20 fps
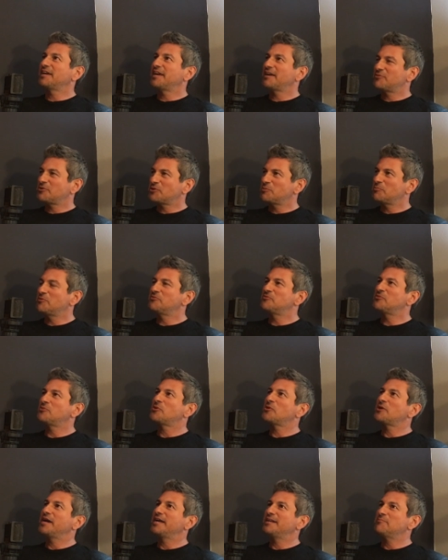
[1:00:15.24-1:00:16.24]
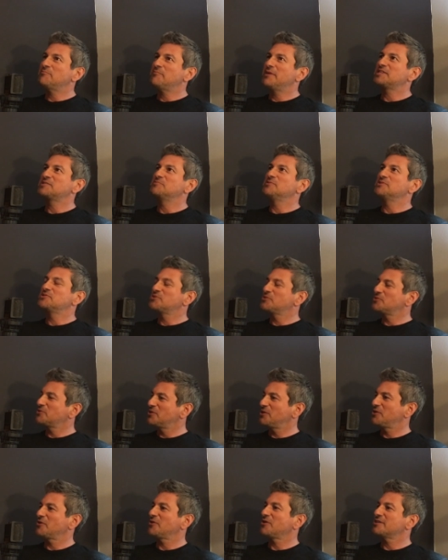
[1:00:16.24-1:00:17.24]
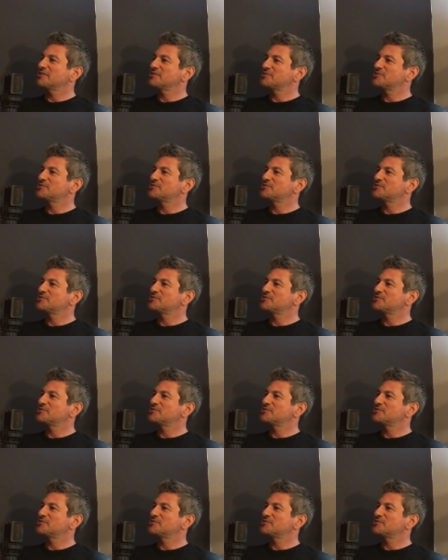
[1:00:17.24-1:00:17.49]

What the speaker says: I've heard before, and it makes me so curious.